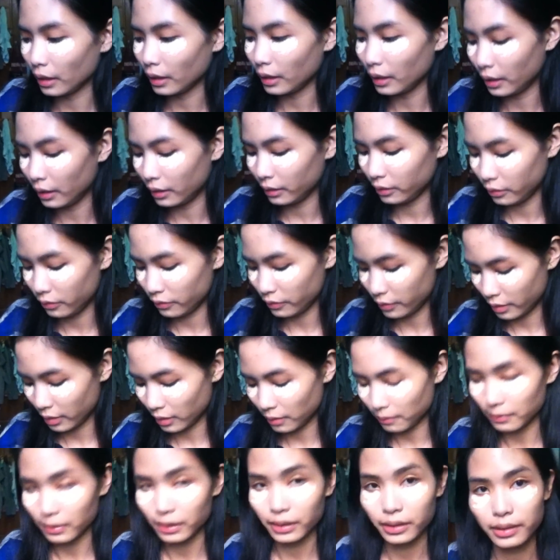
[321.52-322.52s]
And
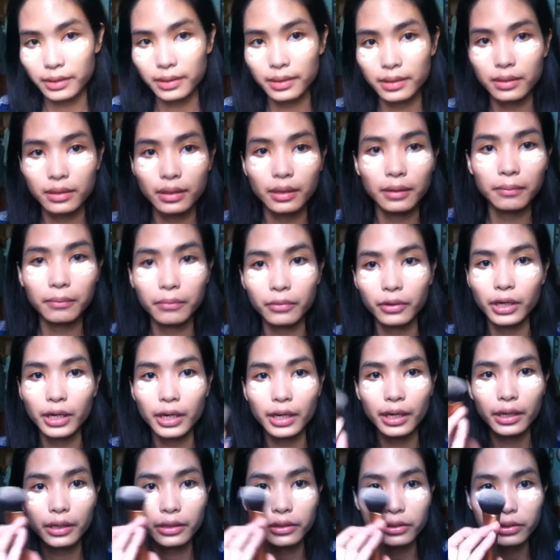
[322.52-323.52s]
using my same
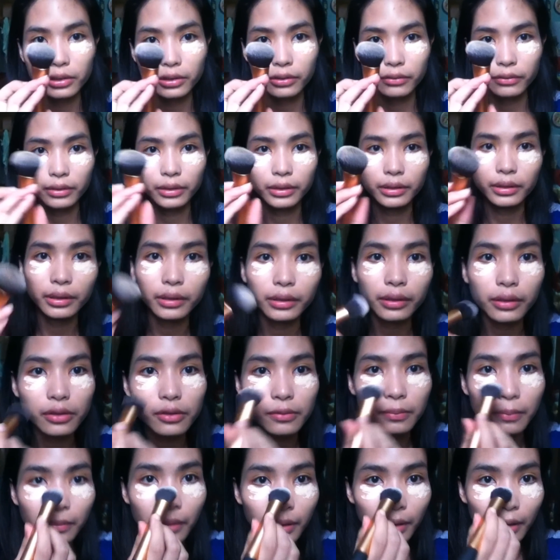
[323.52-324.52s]
brush, the Real
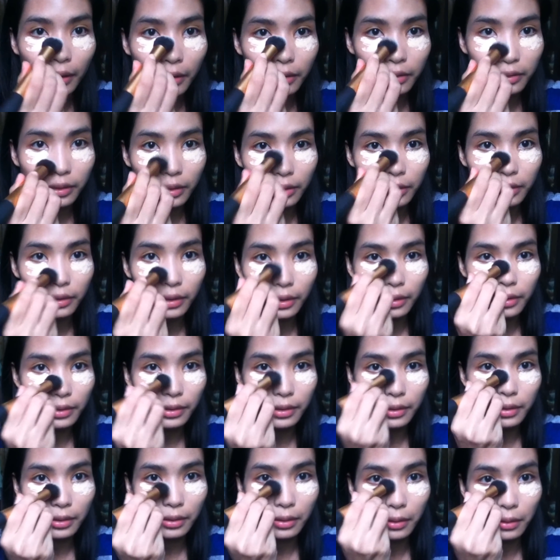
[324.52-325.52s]
Techniques brush, I'll
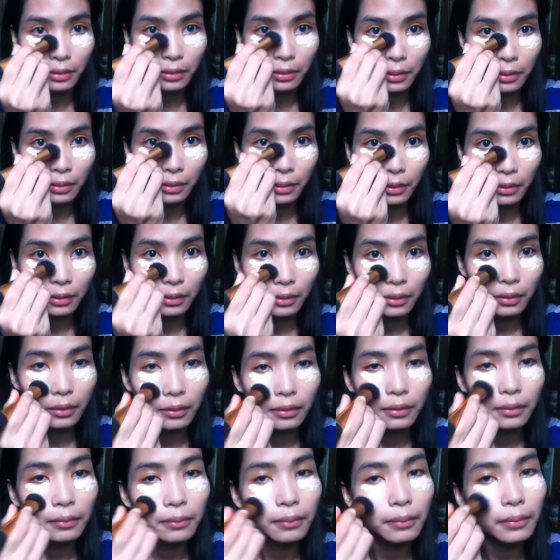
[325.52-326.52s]
just
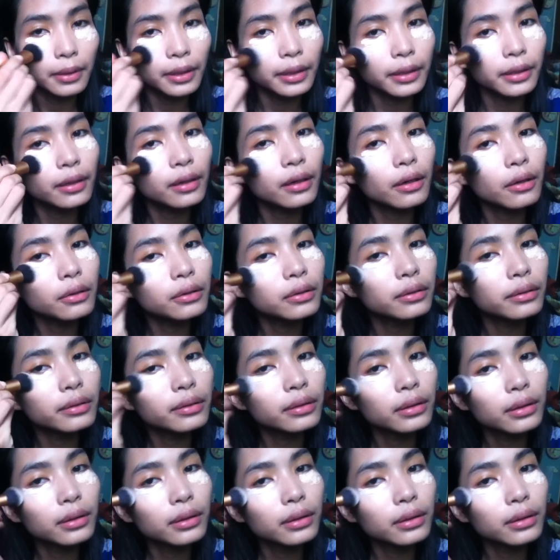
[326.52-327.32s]
let it out.